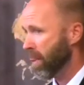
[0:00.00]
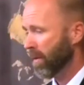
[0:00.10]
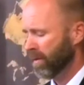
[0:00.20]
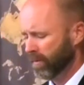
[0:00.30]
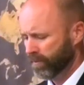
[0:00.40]

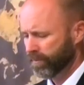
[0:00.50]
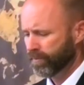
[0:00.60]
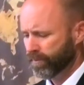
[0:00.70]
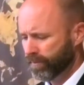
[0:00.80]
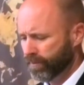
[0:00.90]

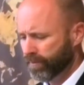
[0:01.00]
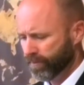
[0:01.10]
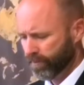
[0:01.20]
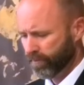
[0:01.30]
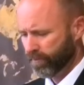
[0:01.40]
Amen.
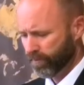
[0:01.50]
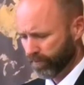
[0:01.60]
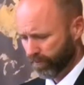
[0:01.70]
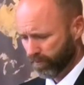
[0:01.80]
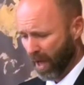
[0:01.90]

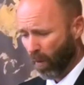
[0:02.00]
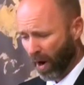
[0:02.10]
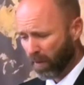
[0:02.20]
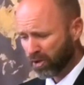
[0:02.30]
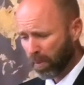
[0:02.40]
Now
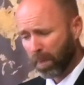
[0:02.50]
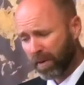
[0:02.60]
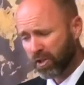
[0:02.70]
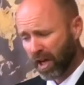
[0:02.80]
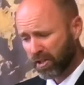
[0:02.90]
where was the
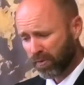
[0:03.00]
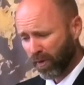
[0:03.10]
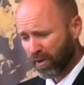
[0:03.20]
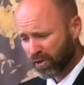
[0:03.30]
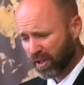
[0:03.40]
propitiation for
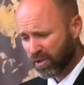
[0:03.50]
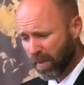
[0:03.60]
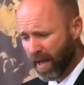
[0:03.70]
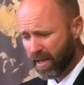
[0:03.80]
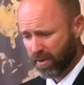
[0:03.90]
our sins
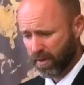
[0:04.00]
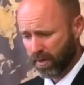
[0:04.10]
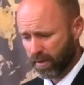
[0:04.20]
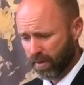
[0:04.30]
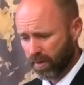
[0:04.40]
made?
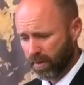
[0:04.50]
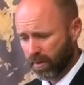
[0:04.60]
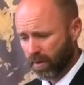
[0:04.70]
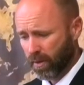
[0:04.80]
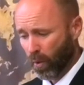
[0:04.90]

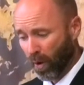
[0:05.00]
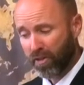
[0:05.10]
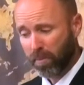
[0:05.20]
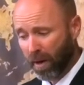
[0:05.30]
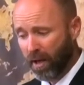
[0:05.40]
Where
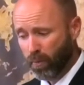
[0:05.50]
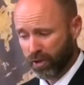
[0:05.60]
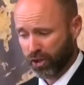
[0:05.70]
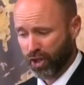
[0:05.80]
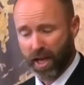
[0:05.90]
the blood
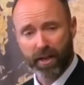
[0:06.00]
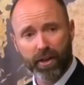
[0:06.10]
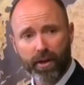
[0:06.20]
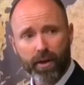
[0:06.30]
was shed.